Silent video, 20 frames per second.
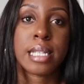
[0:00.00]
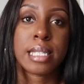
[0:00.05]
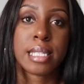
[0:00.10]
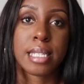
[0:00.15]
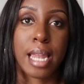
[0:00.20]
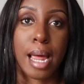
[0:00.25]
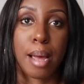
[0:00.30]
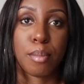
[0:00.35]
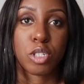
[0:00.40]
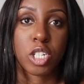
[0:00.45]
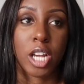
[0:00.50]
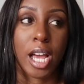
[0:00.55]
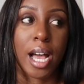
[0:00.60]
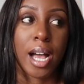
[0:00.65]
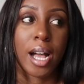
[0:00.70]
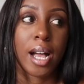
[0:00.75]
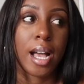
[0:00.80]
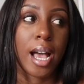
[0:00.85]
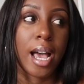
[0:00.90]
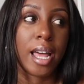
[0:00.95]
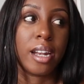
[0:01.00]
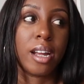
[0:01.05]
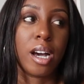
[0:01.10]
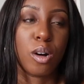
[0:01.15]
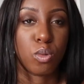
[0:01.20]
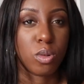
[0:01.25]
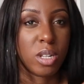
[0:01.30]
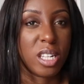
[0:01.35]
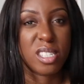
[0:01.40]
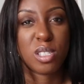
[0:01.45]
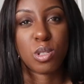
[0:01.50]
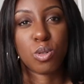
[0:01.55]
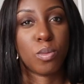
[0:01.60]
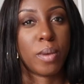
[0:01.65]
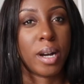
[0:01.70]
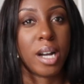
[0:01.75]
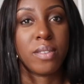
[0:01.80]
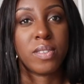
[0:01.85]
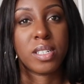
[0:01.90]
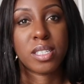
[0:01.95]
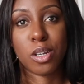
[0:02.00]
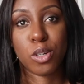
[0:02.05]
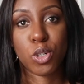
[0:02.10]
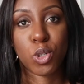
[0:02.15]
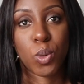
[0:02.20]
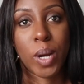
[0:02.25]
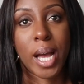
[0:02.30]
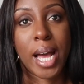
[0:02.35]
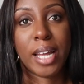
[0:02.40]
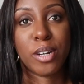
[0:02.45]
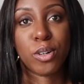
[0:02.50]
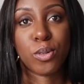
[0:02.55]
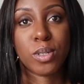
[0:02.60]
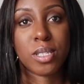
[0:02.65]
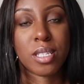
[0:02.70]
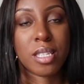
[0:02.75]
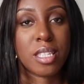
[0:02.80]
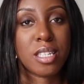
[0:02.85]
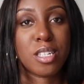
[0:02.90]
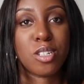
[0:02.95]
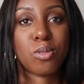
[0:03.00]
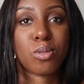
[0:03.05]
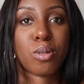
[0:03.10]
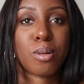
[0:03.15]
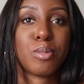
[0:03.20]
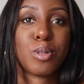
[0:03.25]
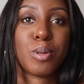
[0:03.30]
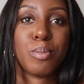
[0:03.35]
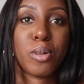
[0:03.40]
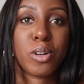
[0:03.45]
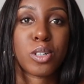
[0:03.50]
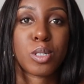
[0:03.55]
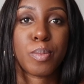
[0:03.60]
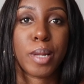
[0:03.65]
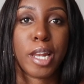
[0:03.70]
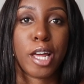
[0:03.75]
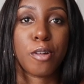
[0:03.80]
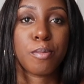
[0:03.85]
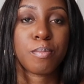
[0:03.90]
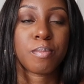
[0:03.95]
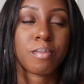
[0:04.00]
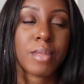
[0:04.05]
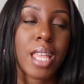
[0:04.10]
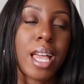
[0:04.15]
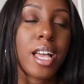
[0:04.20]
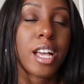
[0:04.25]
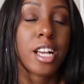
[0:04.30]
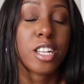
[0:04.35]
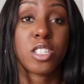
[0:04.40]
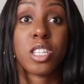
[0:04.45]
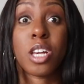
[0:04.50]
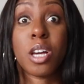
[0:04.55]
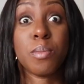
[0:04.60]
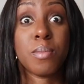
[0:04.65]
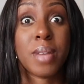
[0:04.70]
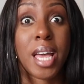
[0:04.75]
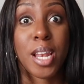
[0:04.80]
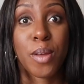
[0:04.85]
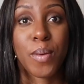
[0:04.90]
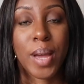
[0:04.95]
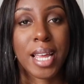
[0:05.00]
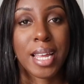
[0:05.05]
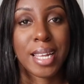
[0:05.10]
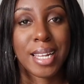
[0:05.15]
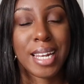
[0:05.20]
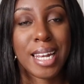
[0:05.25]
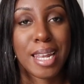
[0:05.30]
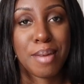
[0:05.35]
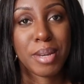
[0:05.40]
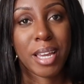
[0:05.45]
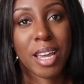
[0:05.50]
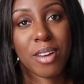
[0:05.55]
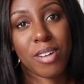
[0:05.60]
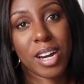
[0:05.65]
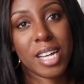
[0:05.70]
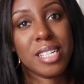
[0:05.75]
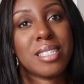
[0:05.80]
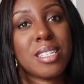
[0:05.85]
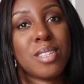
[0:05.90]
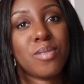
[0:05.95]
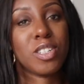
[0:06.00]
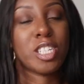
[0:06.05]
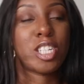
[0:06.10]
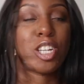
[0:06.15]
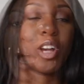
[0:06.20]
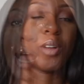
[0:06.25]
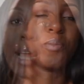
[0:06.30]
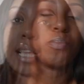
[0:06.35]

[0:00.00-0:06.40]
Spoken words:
Snapchat, and I will list all my other social handles in the description box below. So anyway, let me get right into the video.